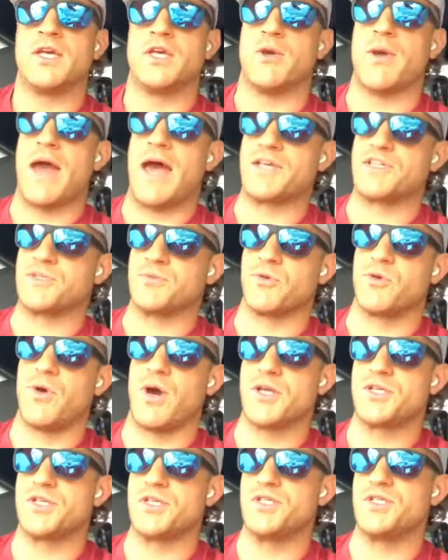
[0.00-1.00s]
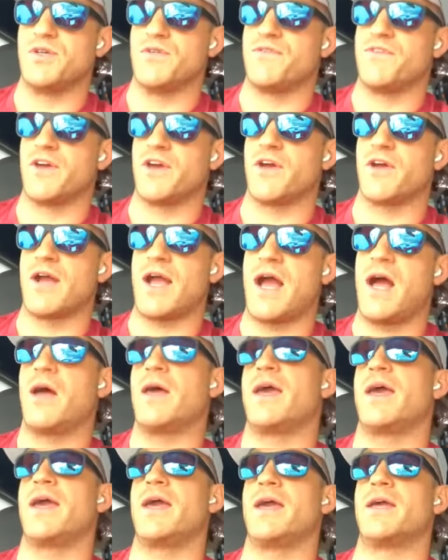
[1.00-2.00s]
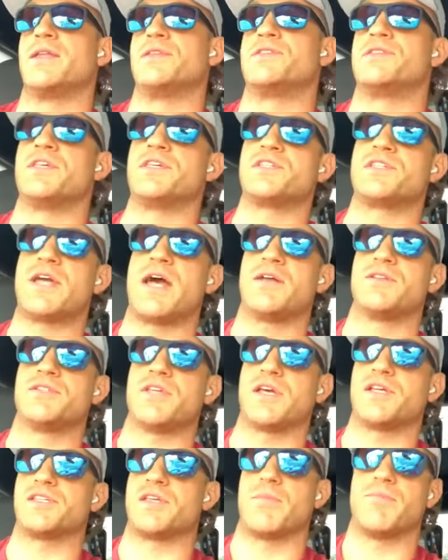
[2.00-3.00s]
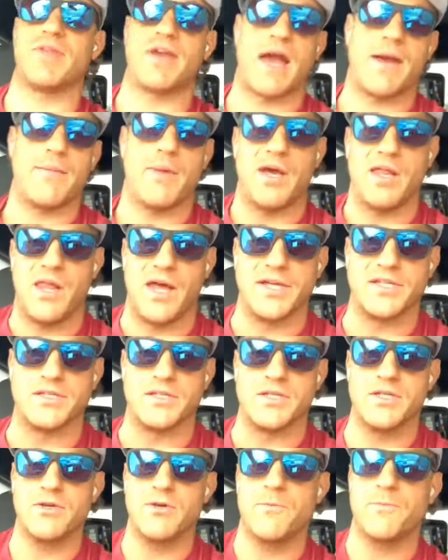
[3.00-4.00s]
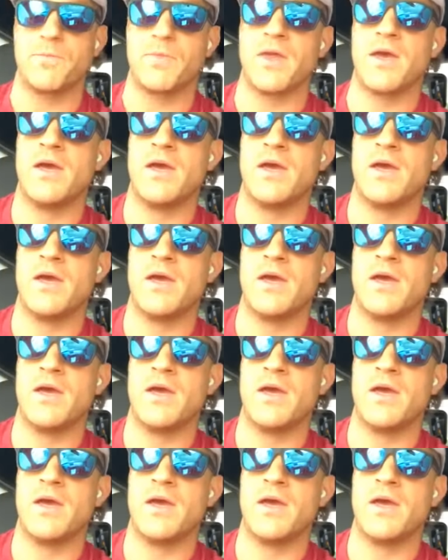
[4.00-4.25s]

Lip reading: you ask some questions, you figure out, hey, this sounds like something I might like to do.